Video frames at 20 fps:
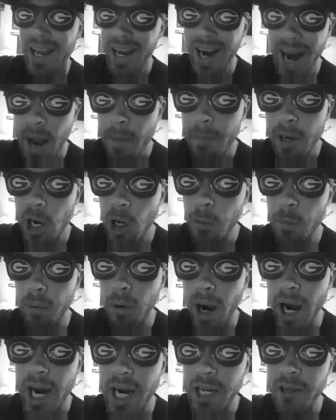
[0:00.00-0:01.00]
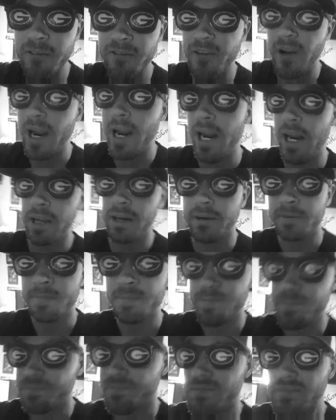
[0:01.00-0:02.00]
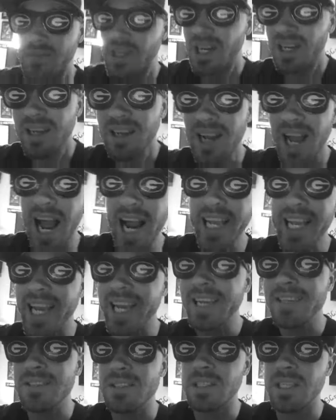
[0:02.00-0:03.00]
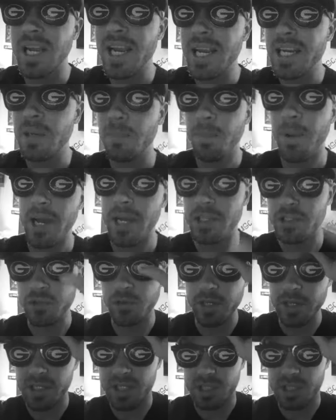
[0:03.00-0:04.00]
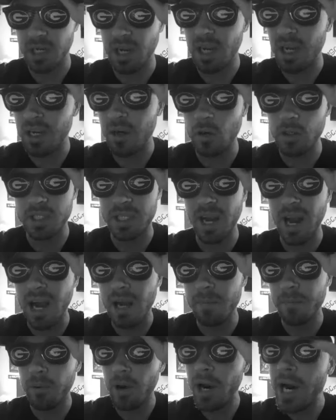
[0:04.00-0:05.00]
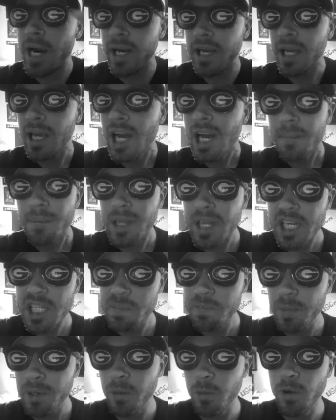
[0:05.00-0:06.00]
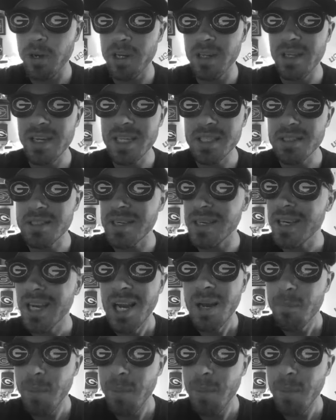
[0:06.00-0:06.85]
And I'm no Brady fan. I can't stand the Patriots or Tom Brady, but let's be realistic.